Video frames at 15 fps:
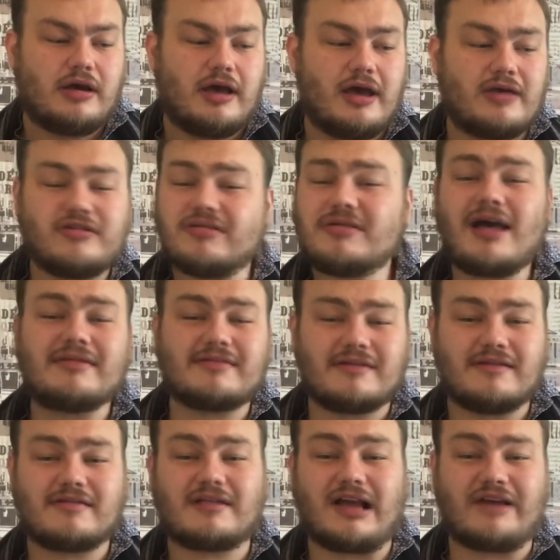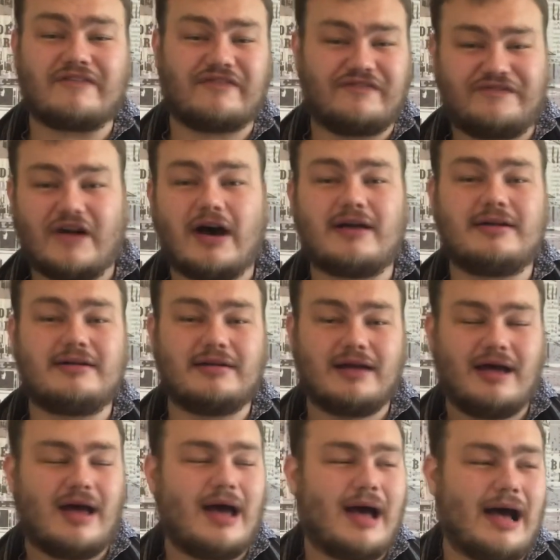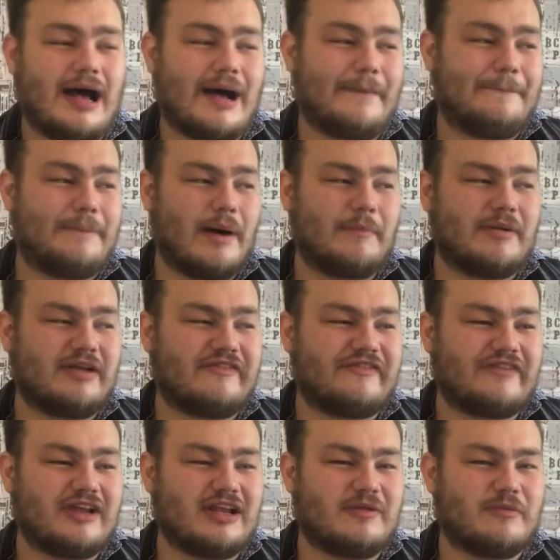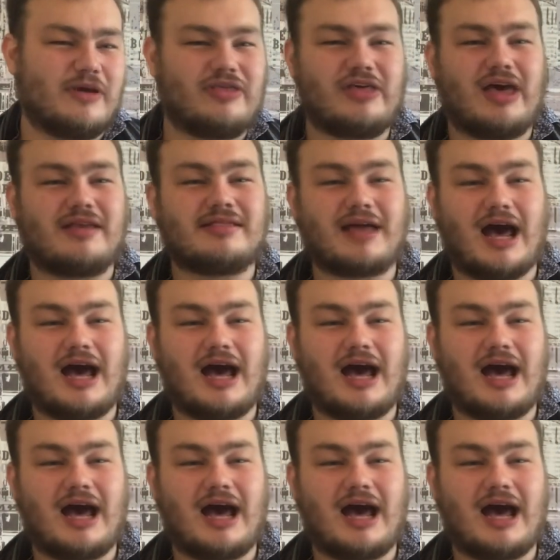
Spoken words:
it just has this like fun, bubbly feeling with it.